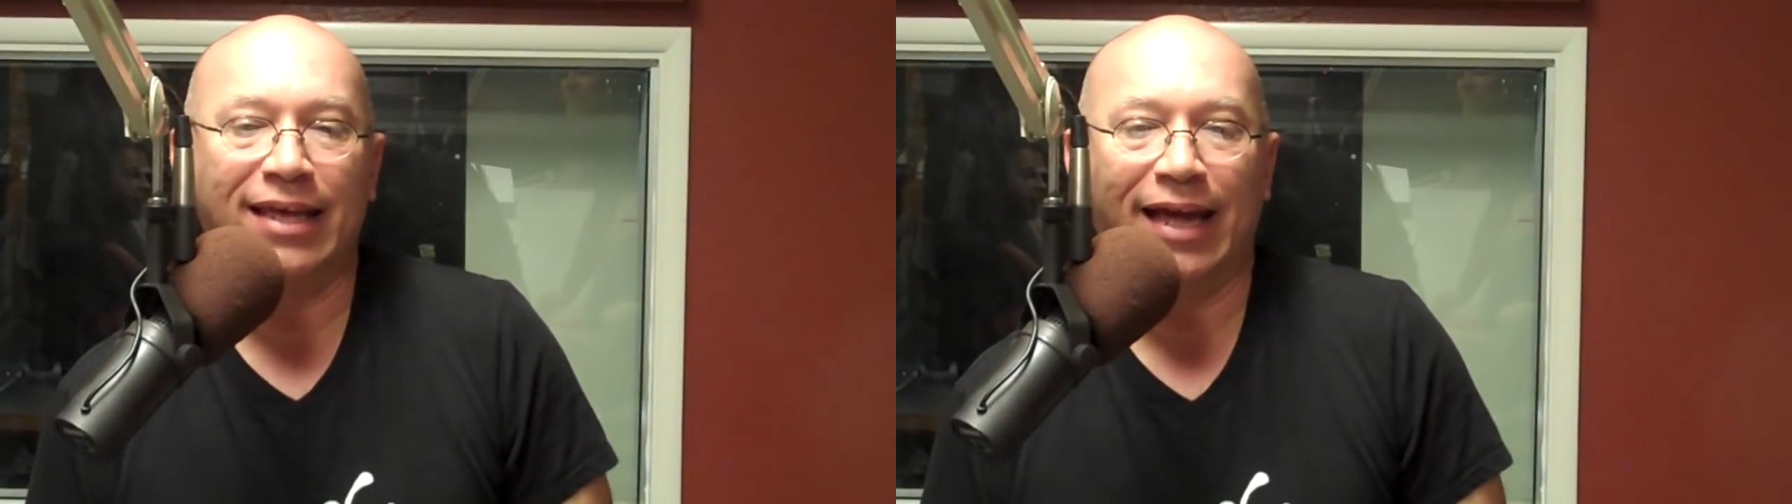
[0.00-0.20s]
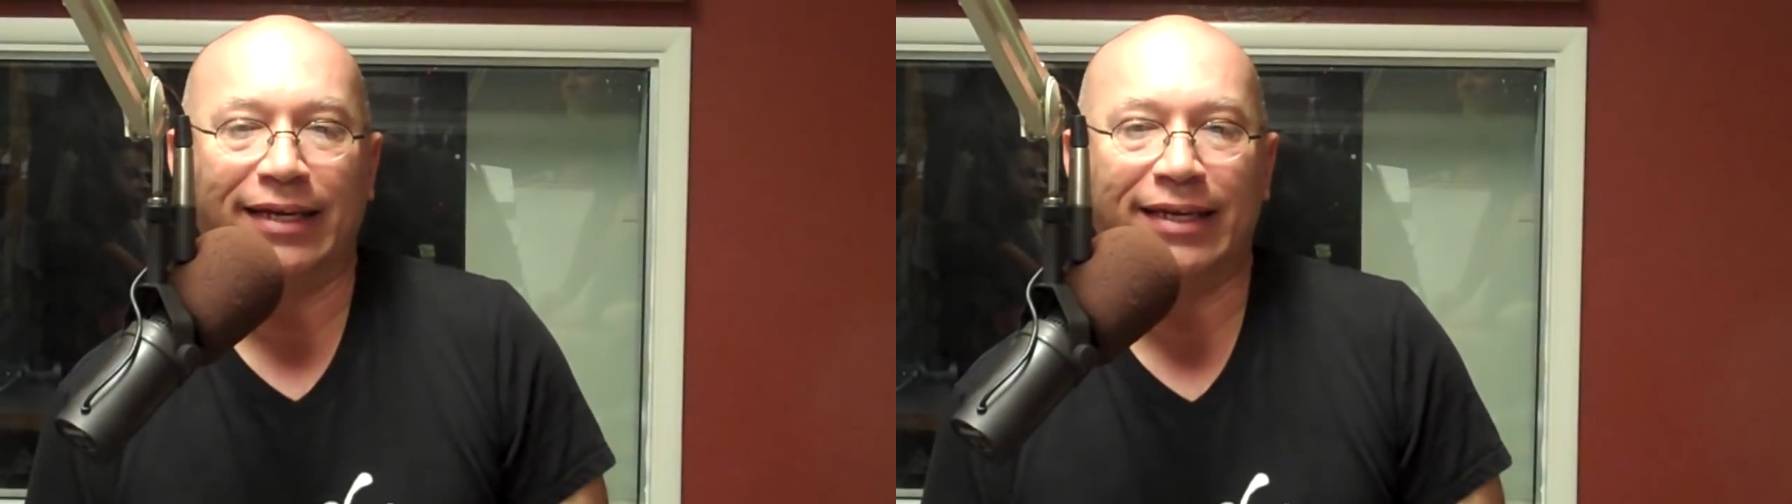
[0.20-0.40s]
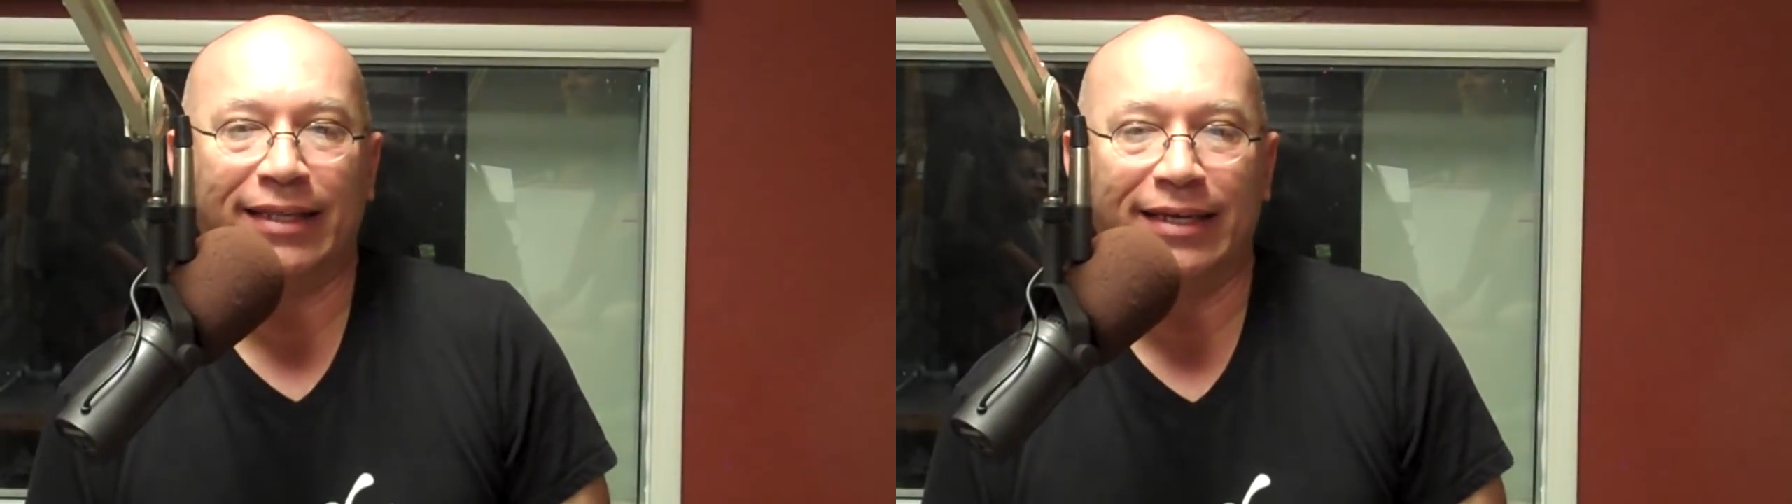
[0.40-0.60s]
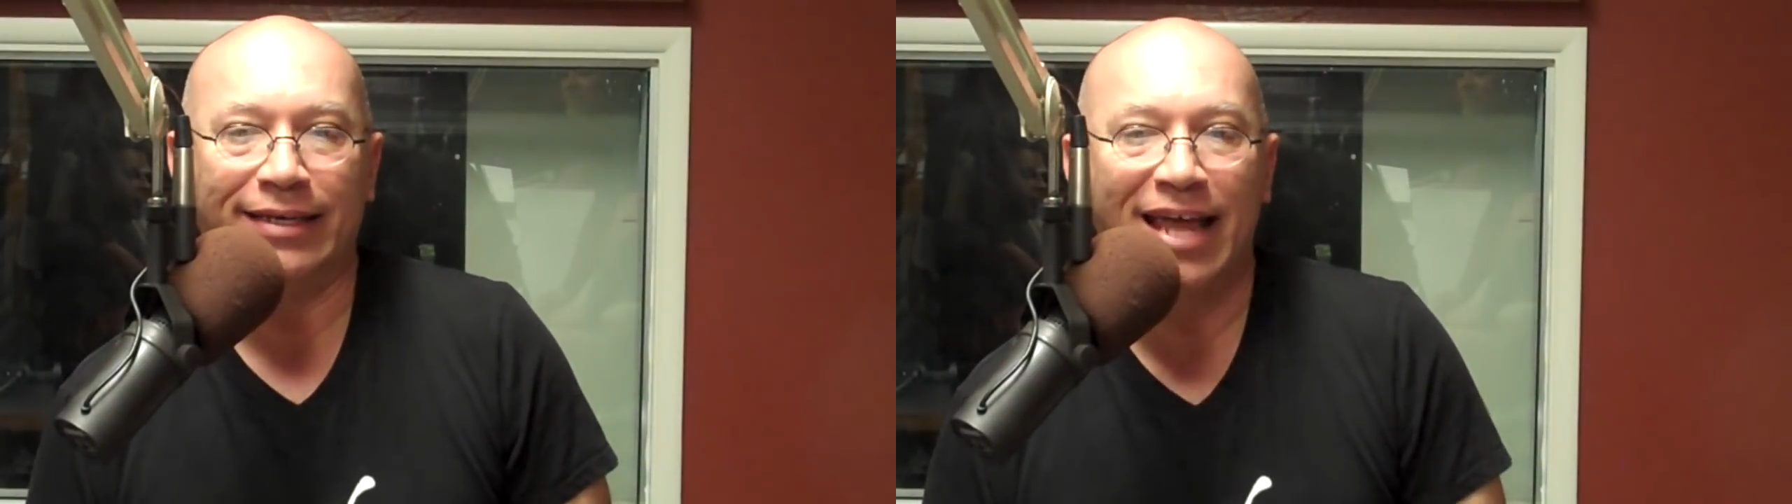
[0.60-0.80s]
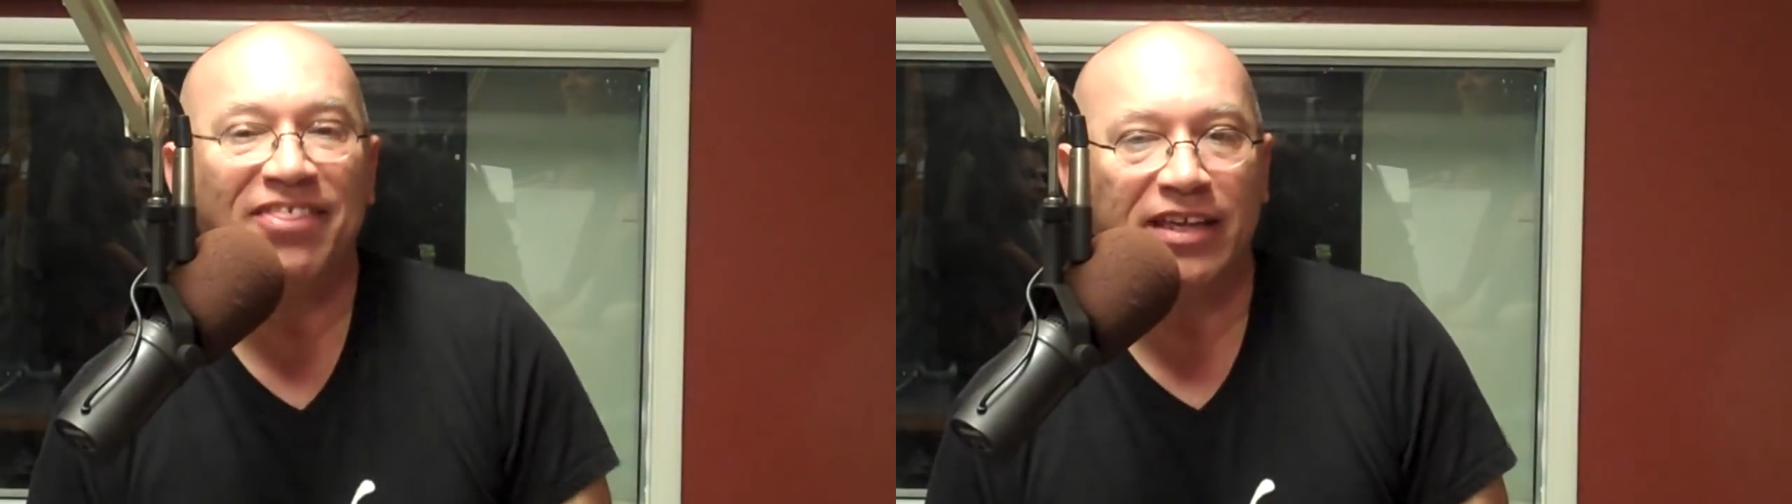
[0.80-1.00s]
the idea that
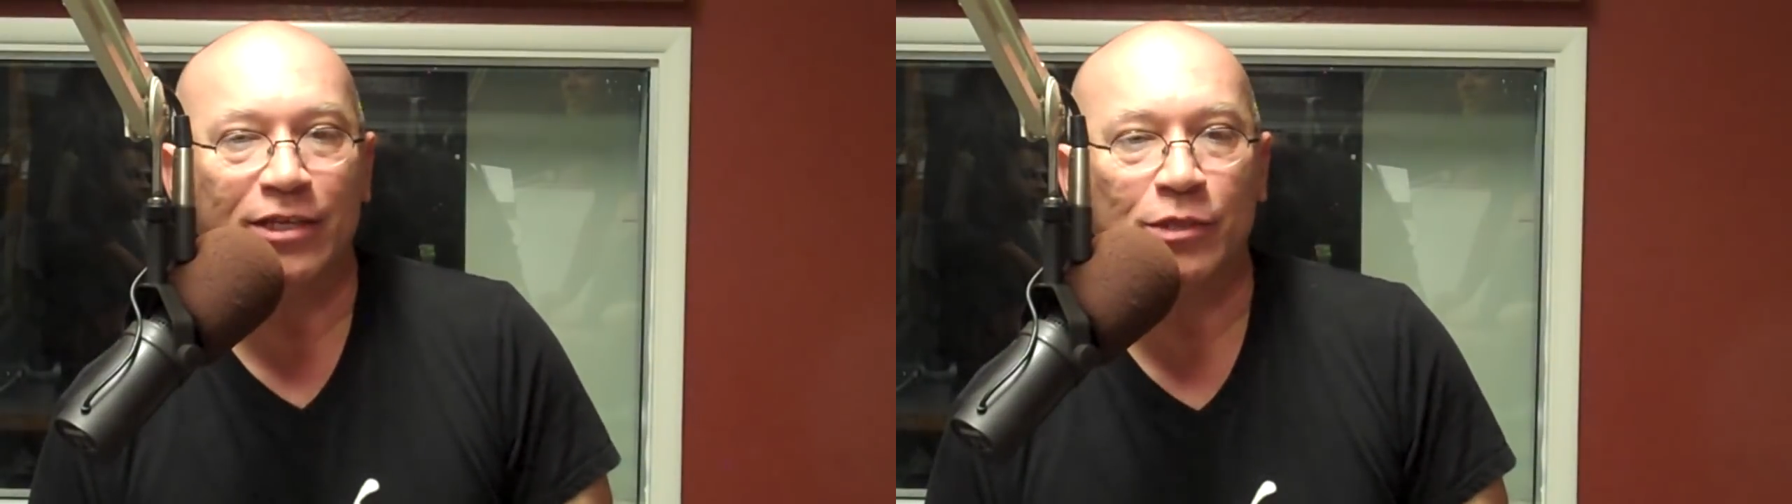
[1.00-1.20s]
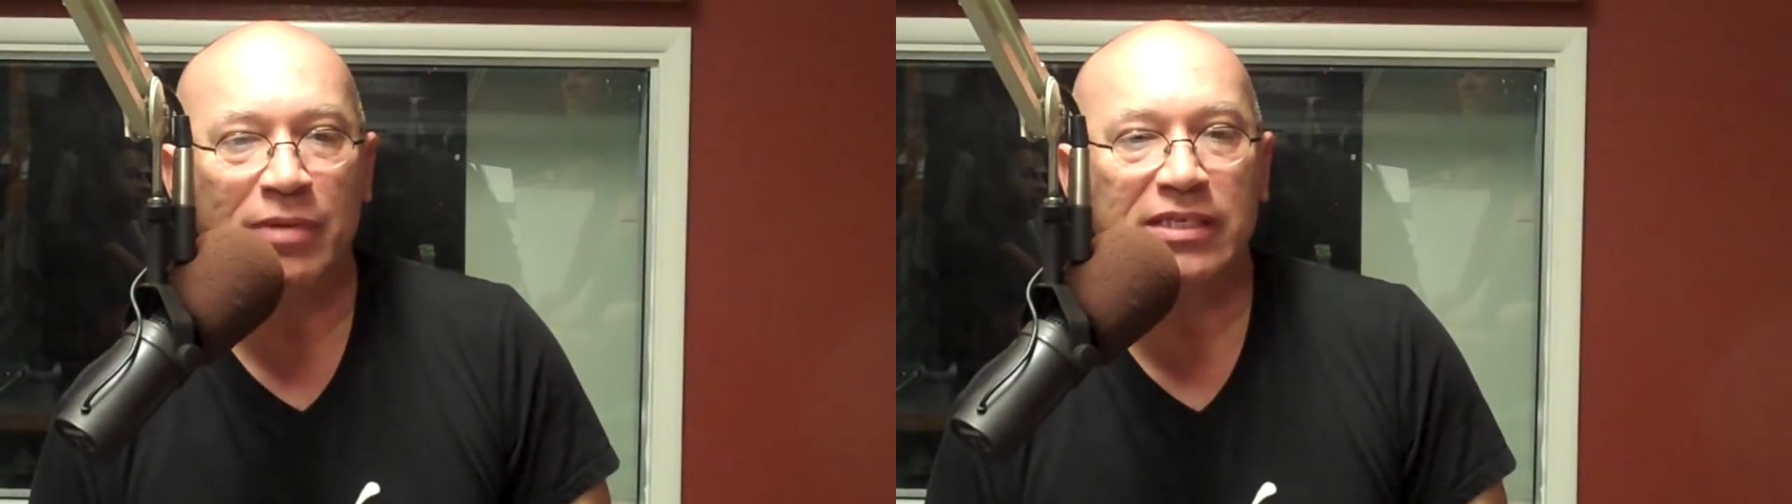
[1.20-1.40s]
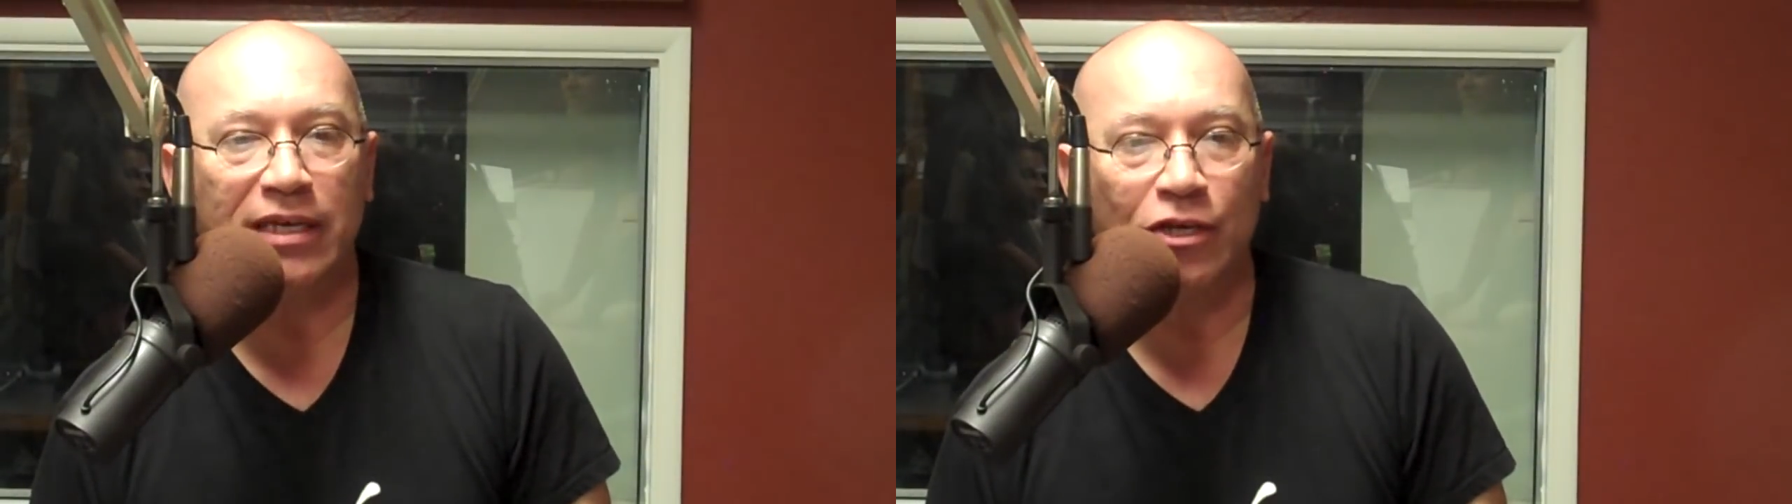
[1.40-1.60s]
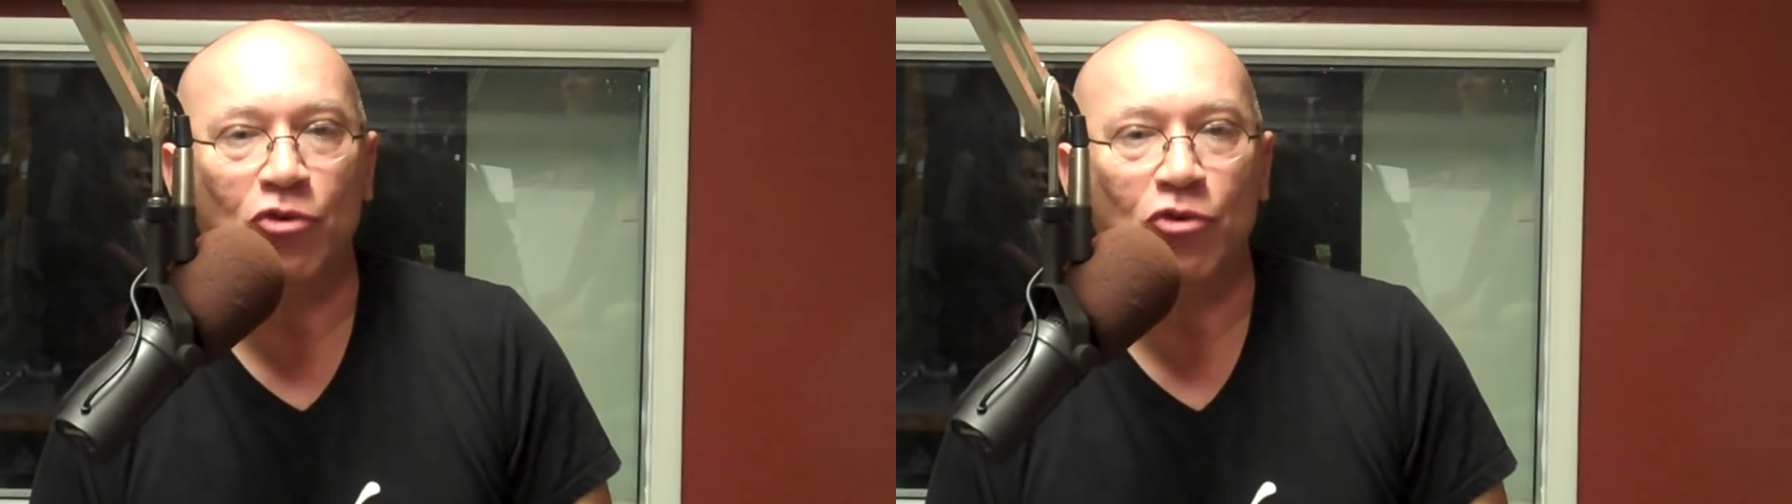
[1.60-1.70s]
nothing is missing,